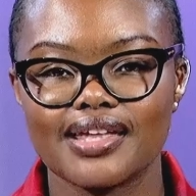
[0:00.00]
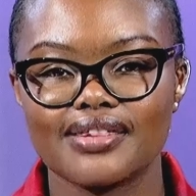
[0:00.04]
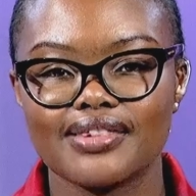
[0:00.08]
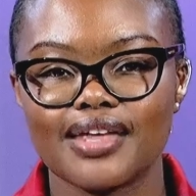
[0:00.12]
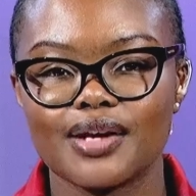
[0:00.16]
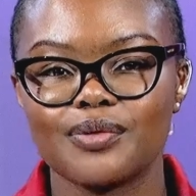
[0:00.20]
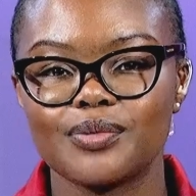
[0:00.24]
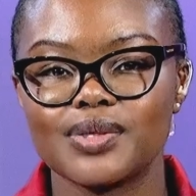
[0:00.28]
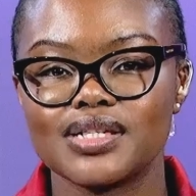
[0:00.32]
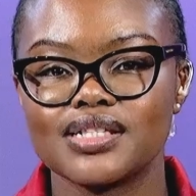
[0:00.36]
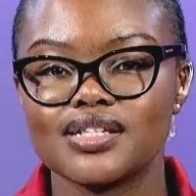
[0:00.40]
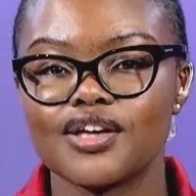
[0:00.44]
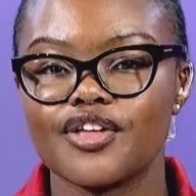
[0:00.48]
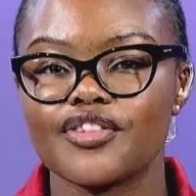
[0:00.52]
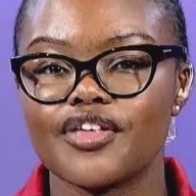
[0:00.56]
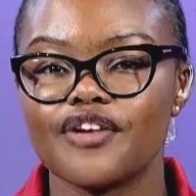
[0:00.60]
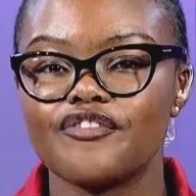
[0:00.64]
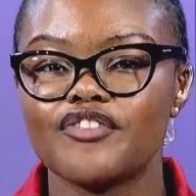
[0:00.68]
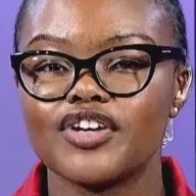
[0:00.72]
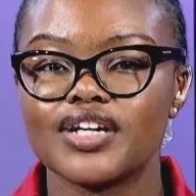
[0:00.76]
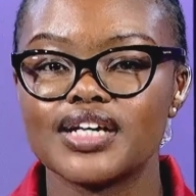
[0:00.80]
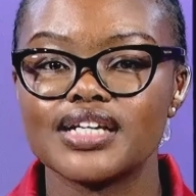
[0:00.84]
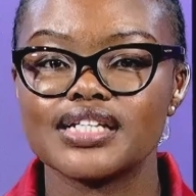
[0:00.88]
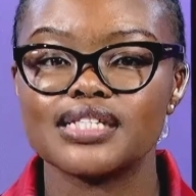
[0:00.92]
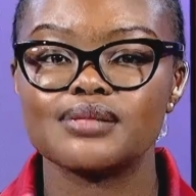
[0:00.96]
That was South
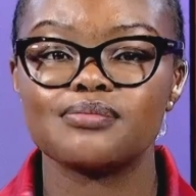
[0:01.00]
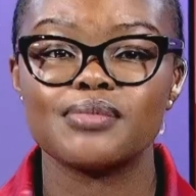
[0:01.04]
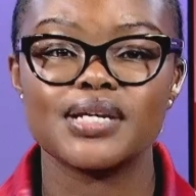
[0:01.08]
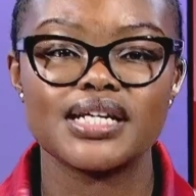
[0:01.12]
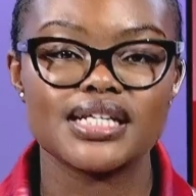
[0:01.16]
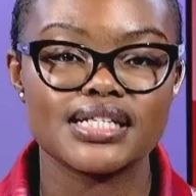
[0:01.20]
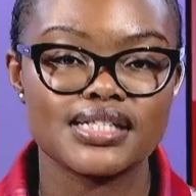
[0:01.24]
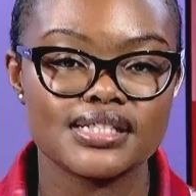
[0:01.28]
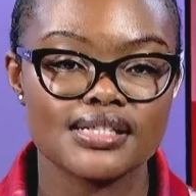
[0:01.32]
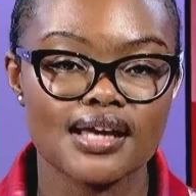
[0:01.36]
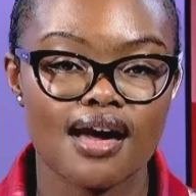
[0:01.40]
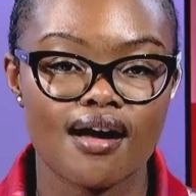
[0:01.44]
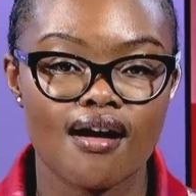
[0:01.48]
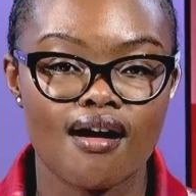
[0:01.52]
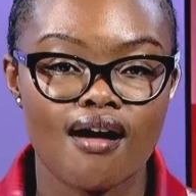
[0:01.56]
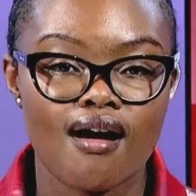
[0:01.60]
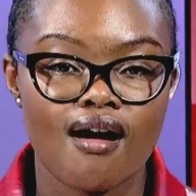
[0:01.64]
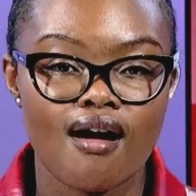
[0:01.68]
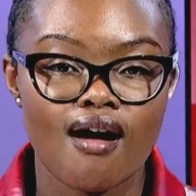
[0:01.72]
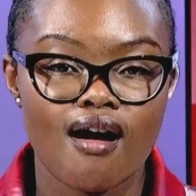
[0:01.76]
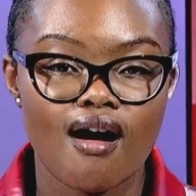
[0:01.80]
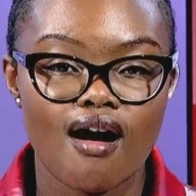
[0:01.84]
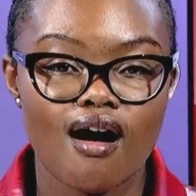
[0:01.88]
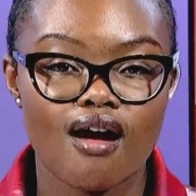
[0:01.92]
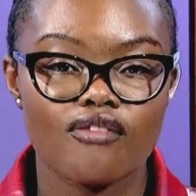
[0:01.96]
Africa's Minister
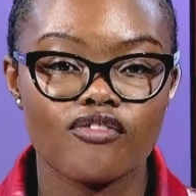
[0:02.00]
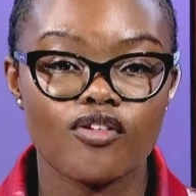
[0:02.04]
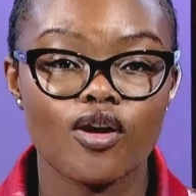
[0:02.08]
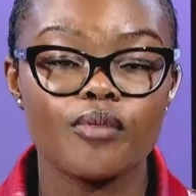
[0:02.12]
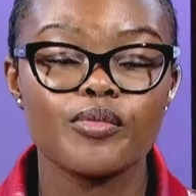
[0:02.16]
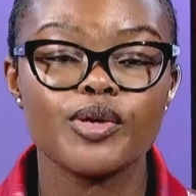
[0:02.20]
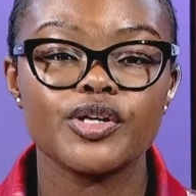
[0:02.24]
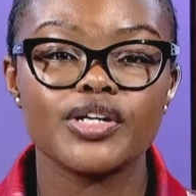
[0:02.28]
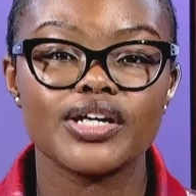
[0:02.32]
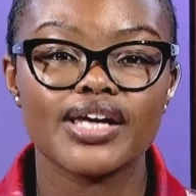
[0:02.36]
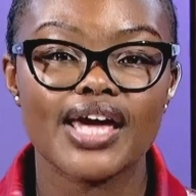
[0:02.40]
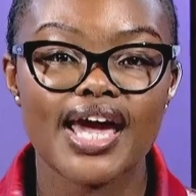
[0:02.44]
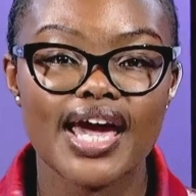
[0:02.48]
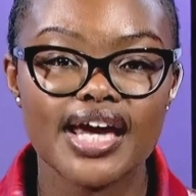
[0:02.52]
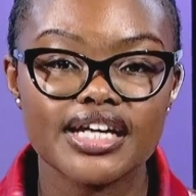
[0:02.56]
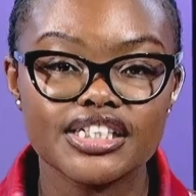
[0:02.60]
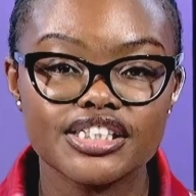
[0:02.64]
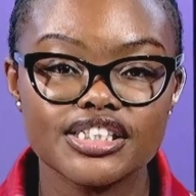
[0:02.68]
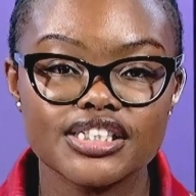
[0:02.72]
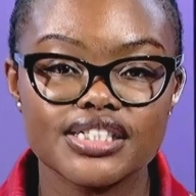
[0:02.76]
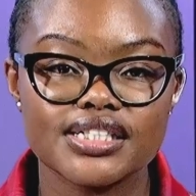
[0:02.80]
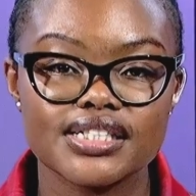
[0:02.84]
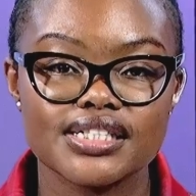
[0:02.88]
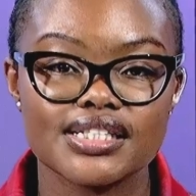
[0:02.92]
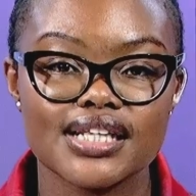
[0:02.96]
of
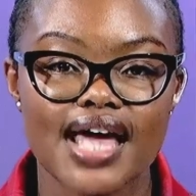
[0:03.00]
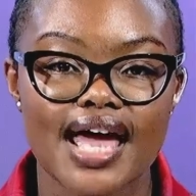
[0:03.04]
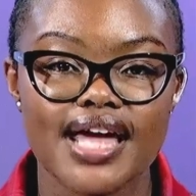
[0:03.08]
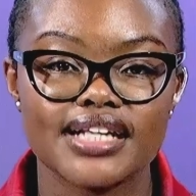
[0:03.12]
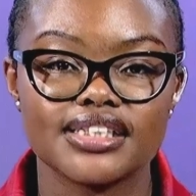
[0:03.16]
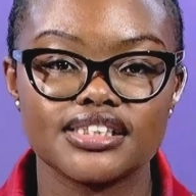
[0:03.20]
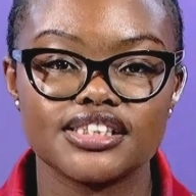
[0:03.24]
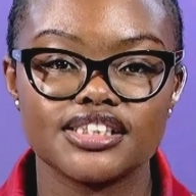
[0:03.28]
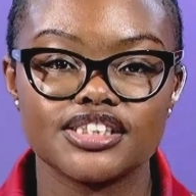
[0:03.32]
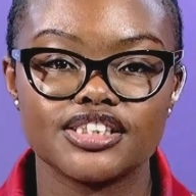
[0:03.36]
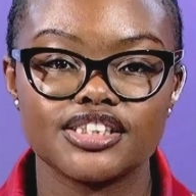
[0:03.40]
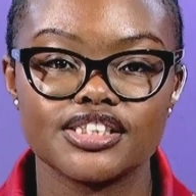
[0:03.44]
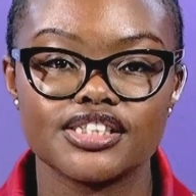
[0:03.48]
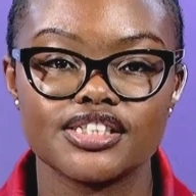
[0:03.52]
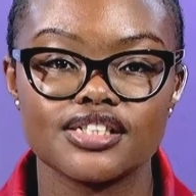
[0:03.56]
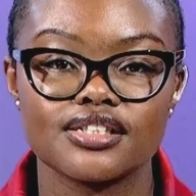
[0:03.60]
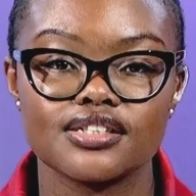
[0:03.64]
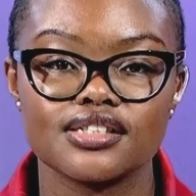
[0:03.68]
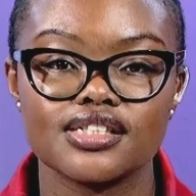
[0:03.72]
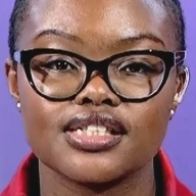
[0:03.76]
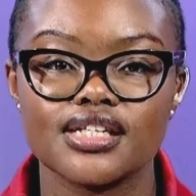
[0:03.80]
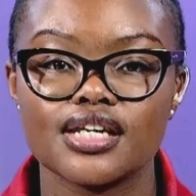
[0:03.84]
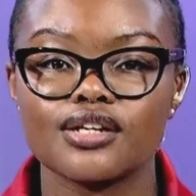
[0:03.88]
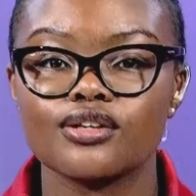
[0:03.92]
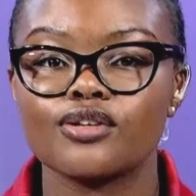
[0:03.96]
Communications and Digital
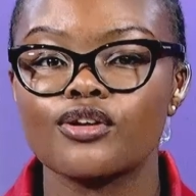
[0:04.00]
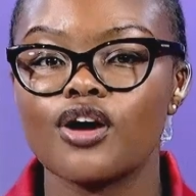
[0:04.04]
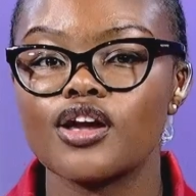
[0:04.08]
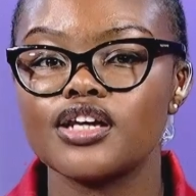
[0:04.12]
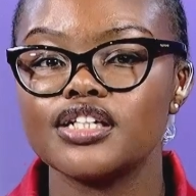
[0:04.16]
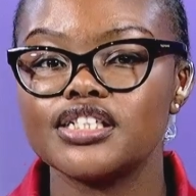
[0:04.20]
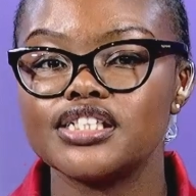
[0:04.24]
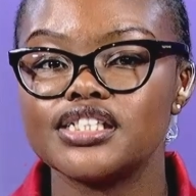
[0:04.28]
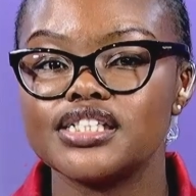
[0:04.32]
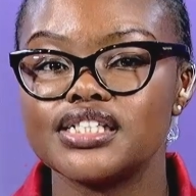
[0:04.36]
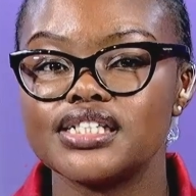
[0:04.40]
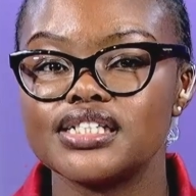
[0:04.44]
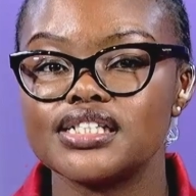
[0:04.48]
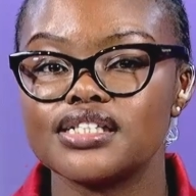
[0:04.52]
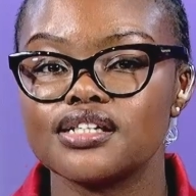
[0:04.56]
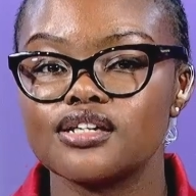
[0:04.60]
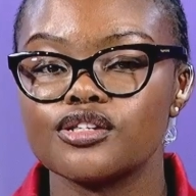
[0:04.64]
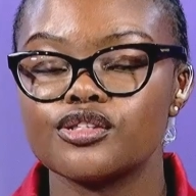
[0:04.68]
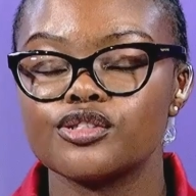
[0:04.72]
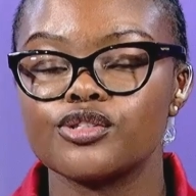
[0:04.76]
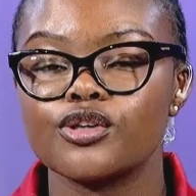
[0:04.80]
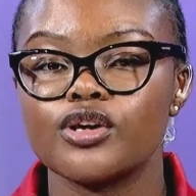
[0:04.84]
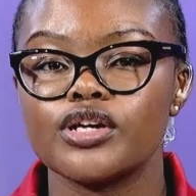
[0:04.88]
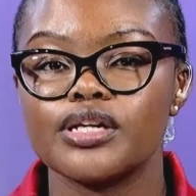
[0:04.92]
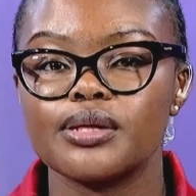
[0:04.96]
Technologies,
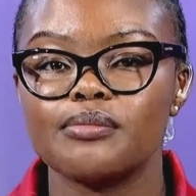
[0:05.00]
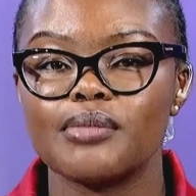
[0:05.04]
Soli